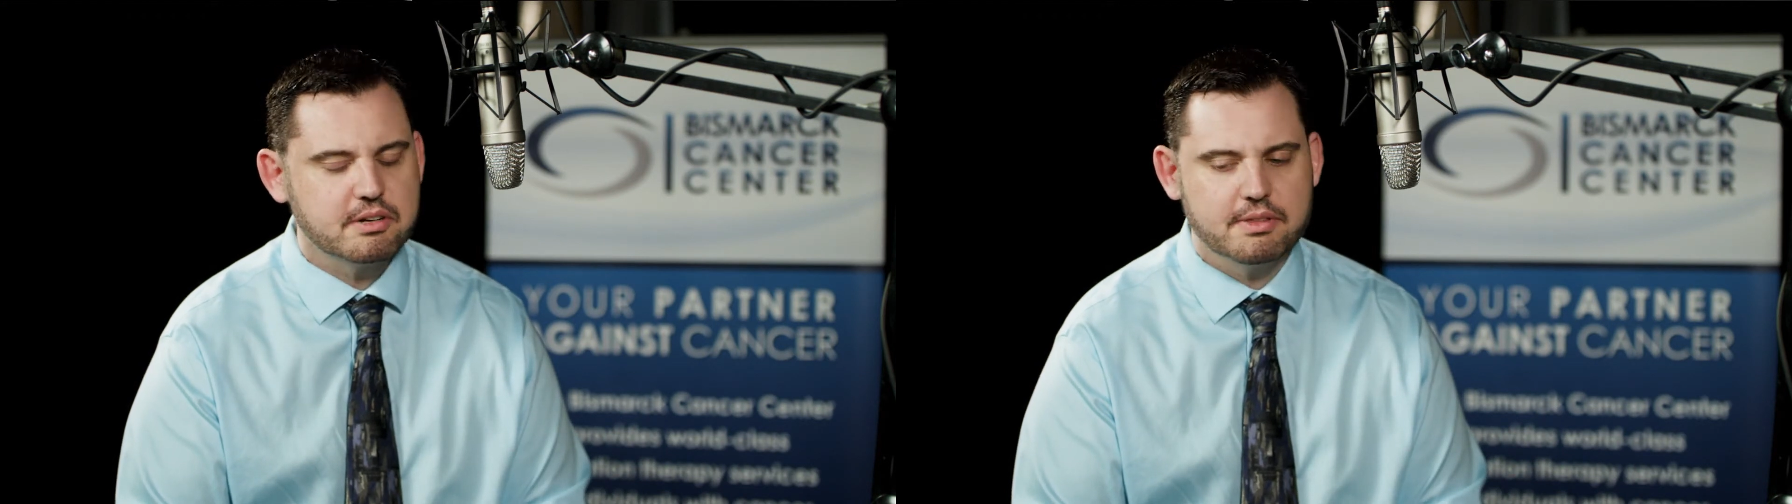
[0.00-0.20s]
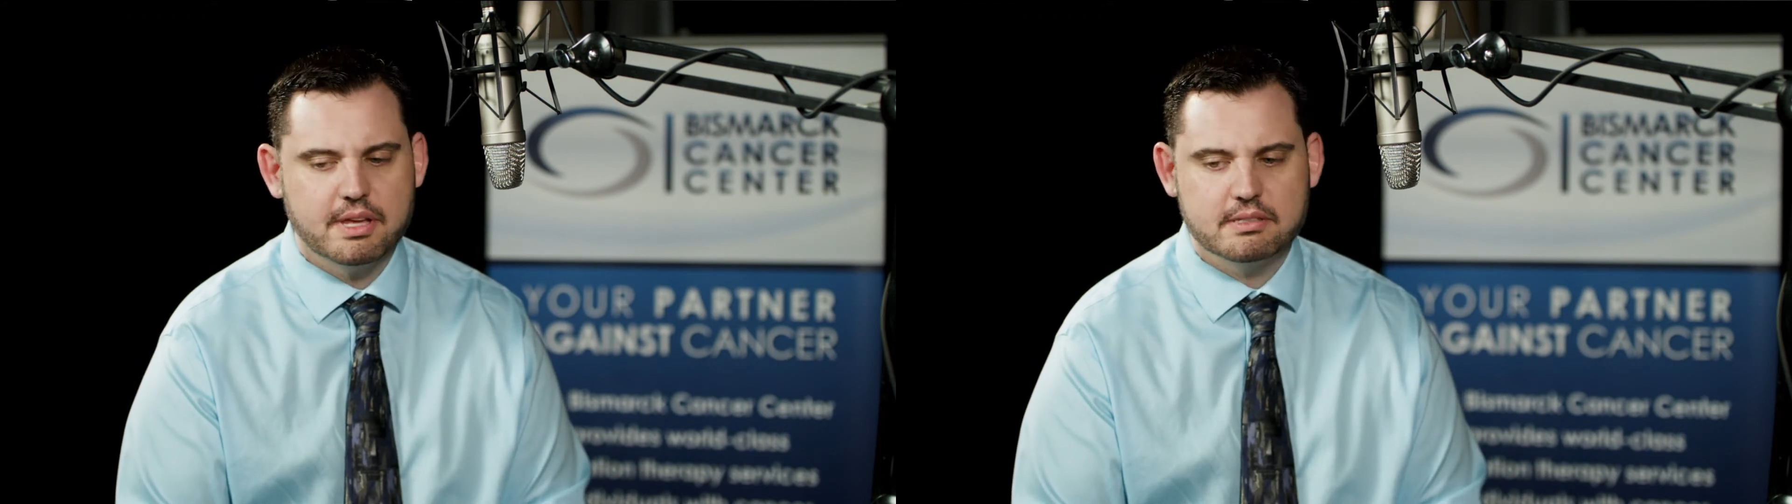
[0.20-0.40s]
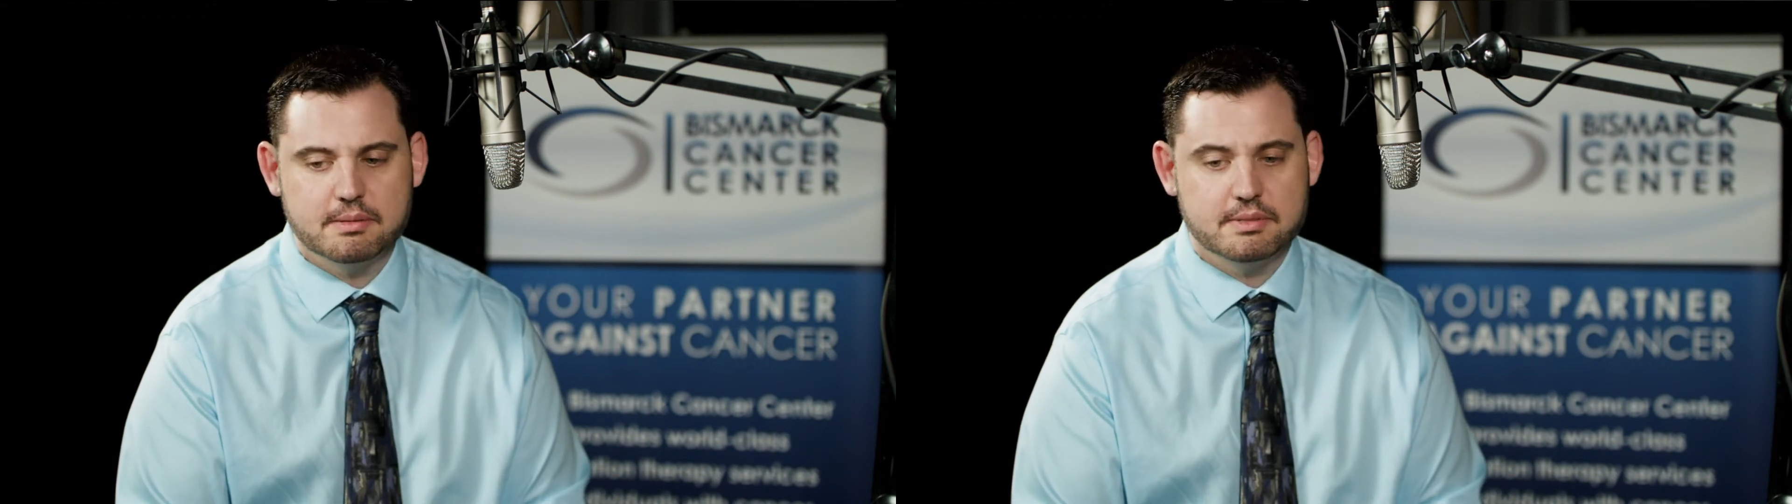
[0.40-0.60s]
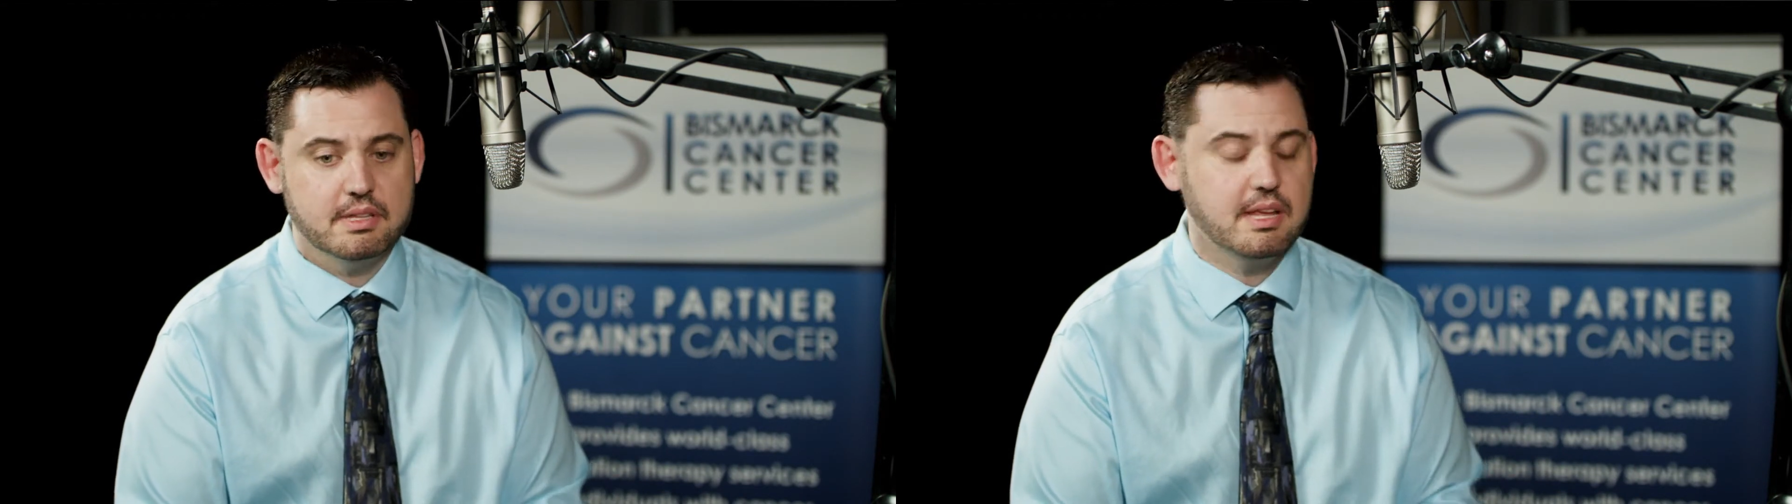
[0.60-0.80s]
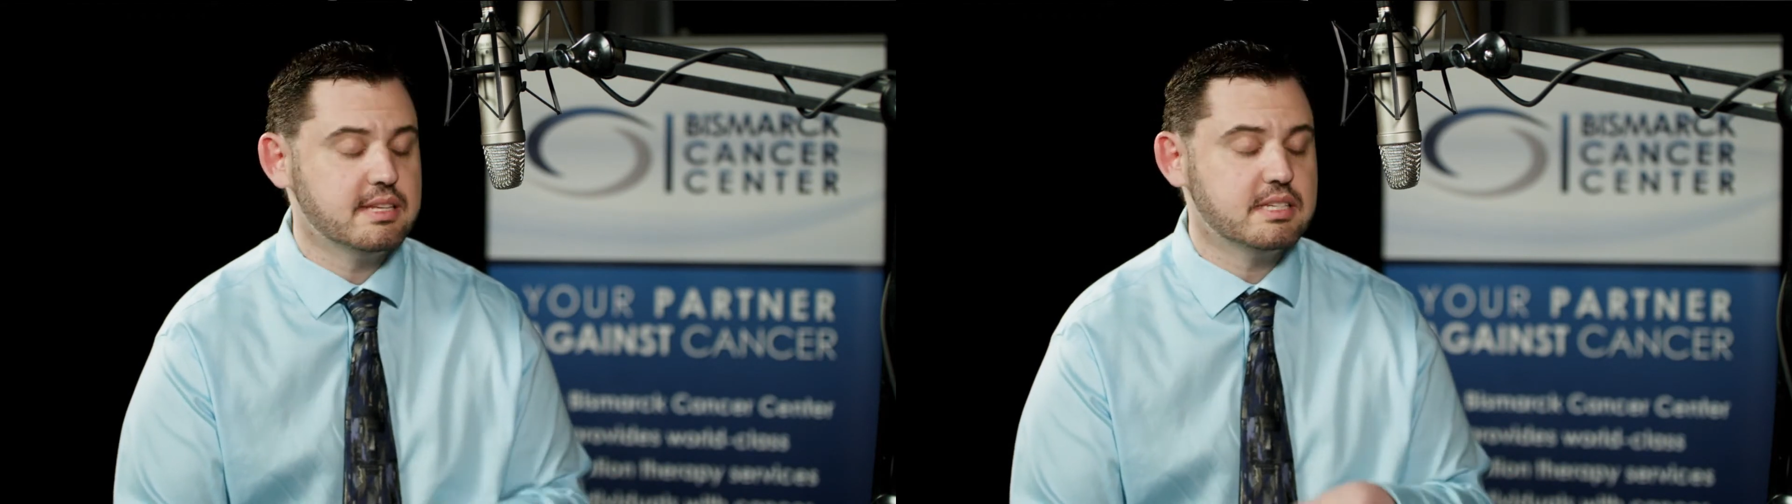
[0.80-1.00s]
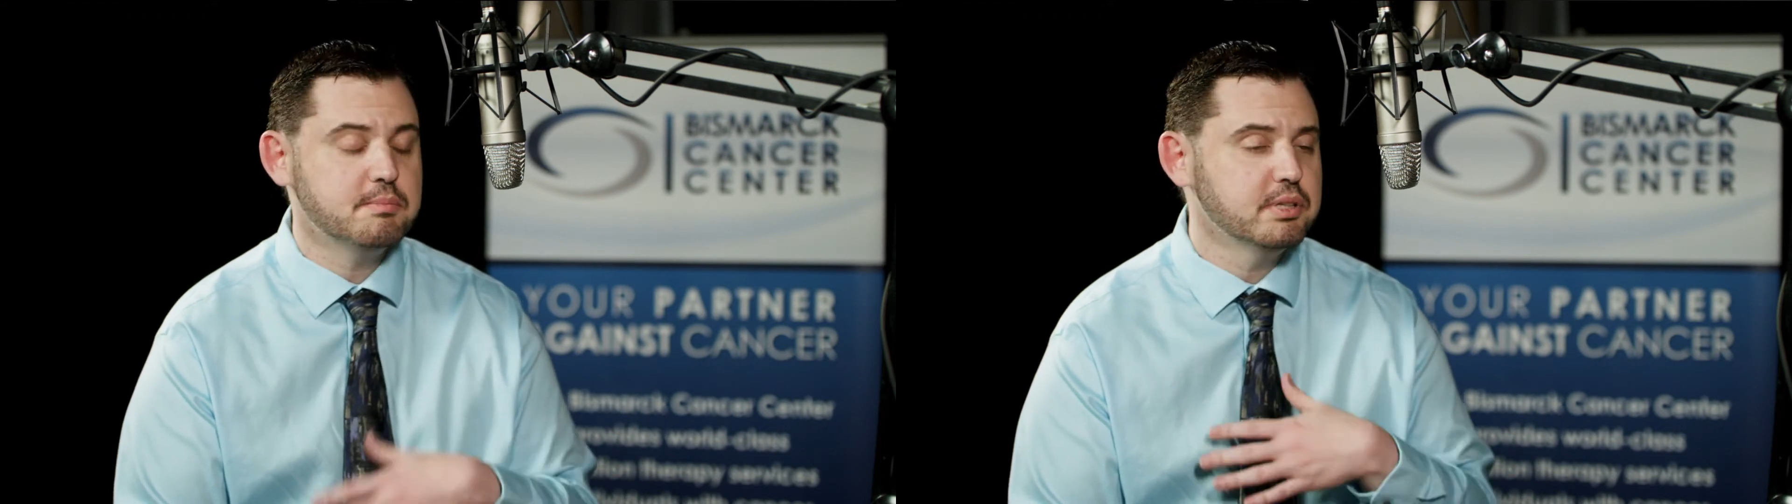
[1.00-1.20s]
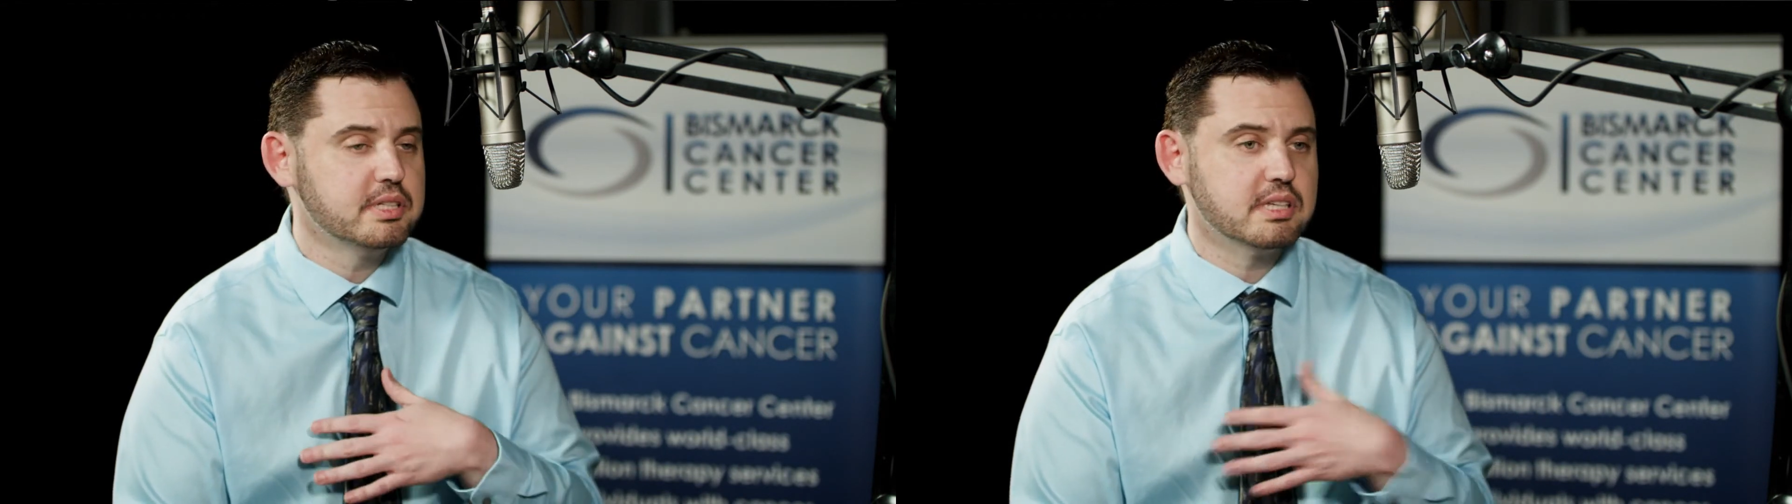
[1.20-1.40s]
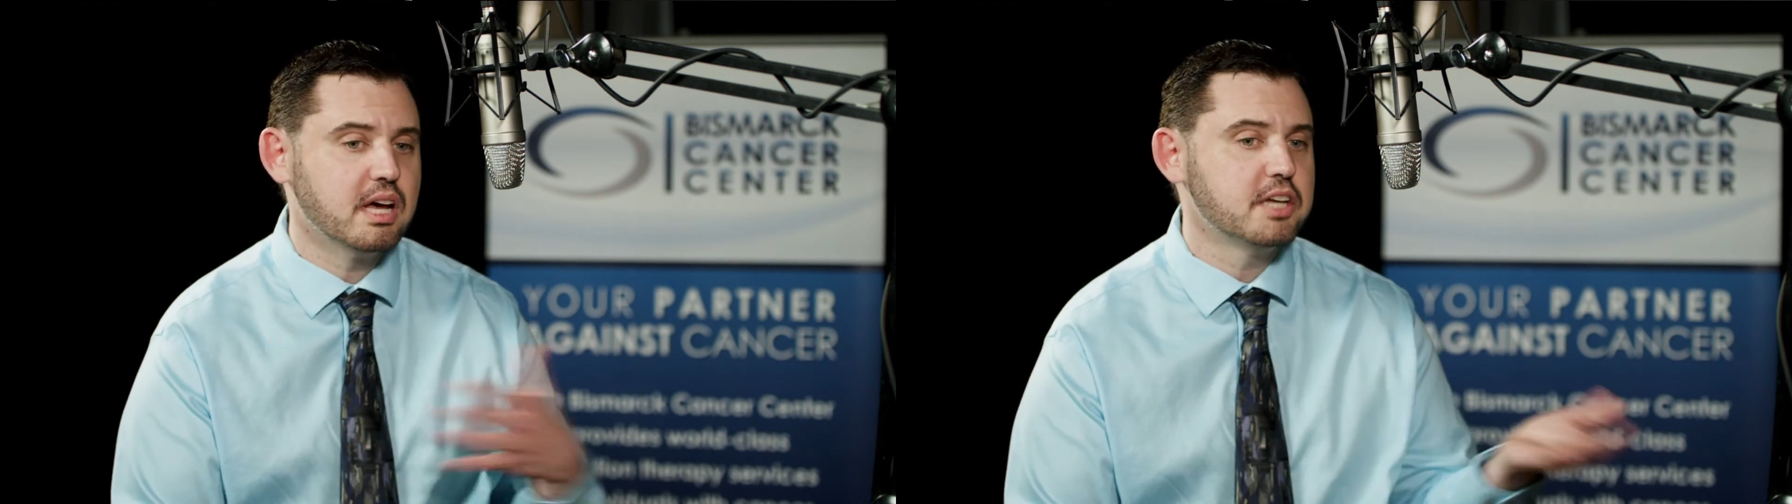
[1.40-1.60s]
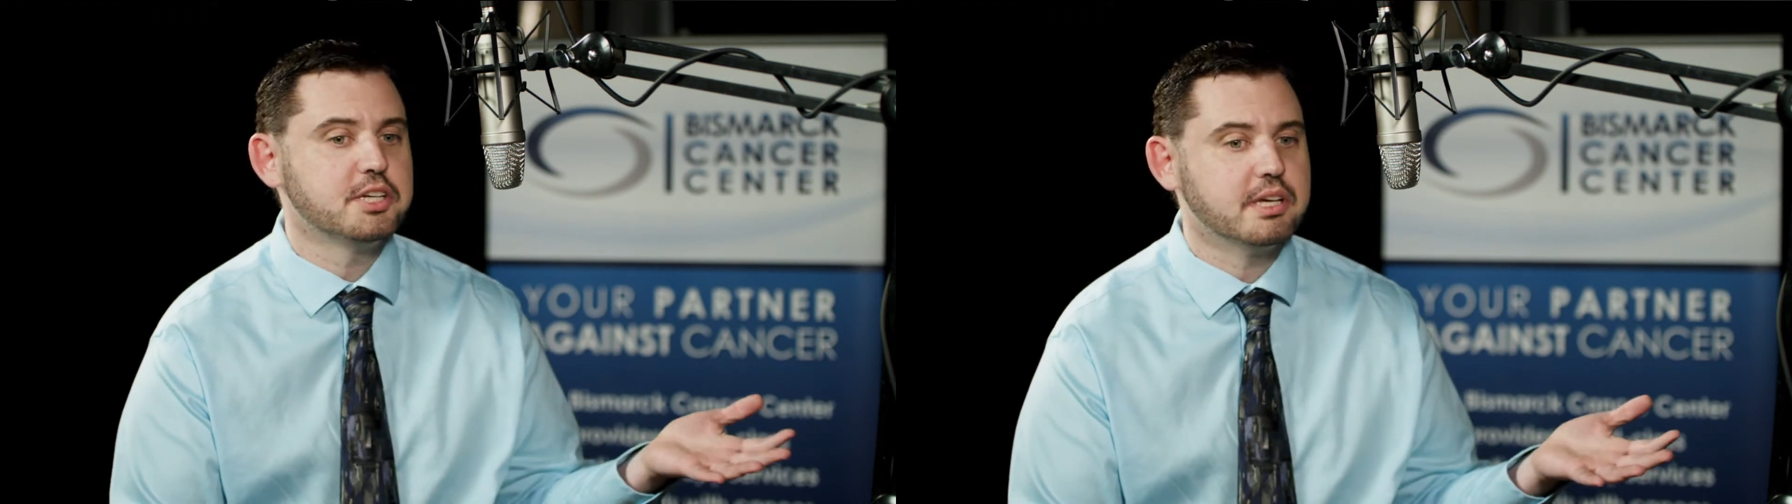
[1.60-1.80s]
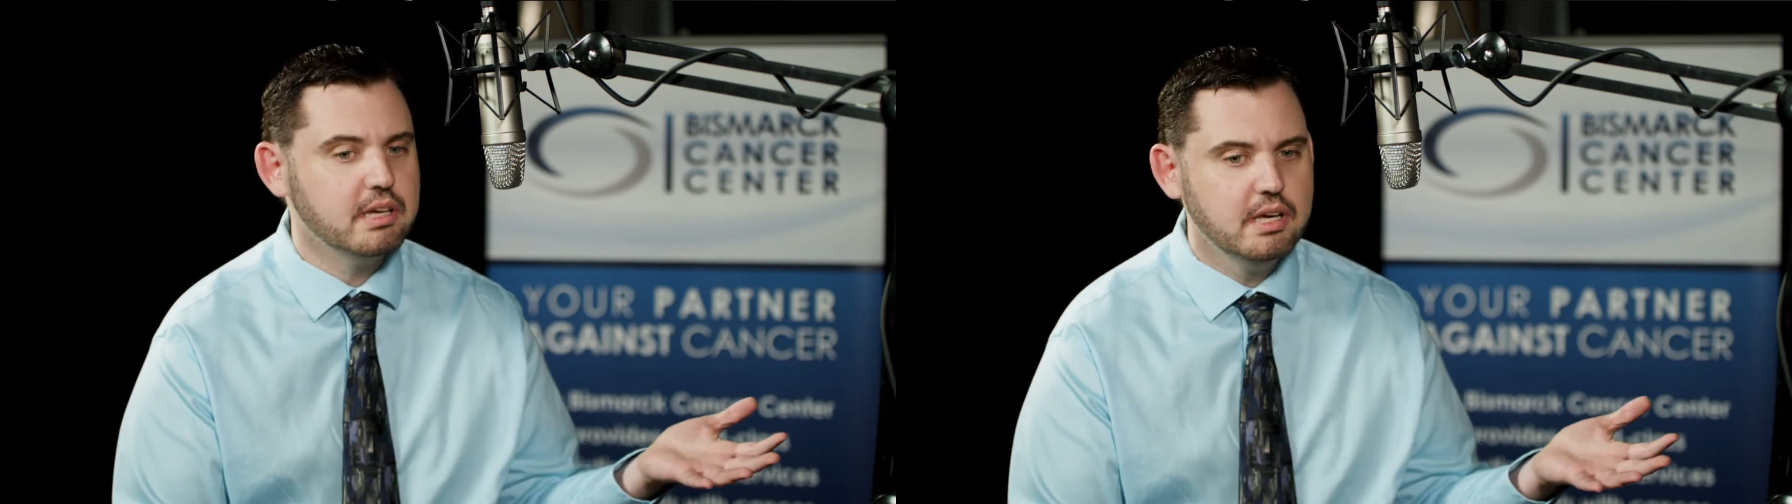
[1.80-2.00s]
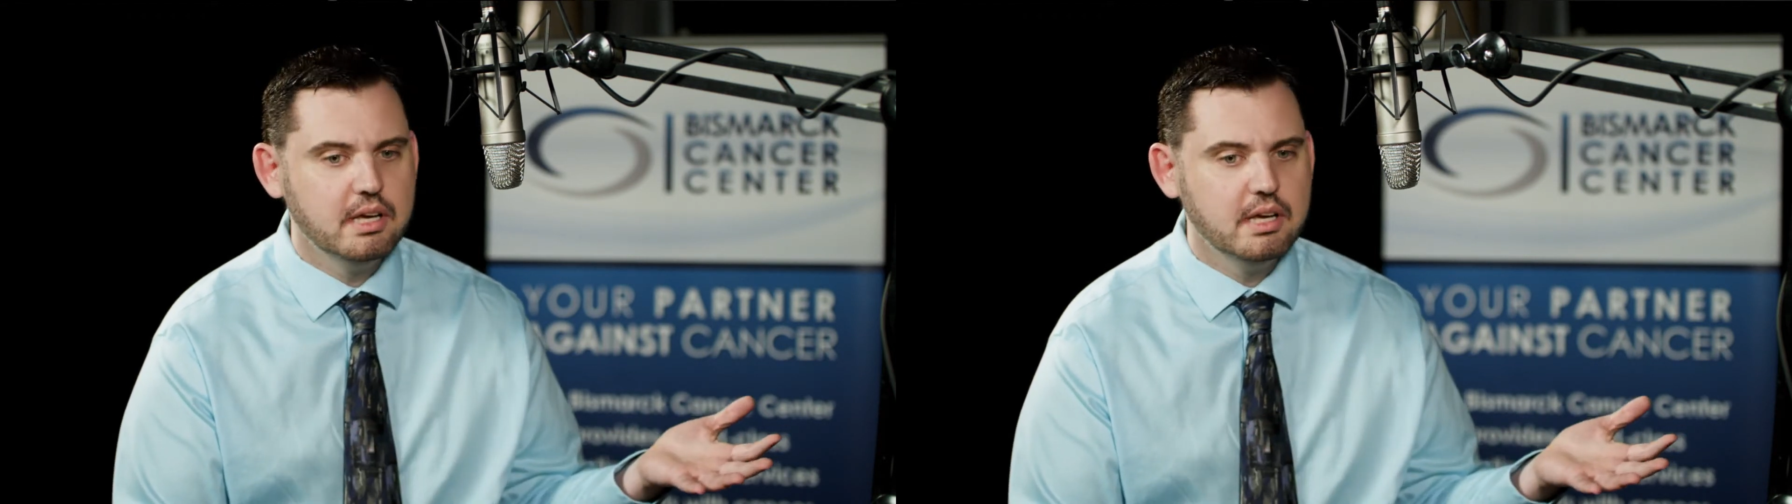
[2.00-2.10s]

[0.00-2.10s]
I think as simple as lodging.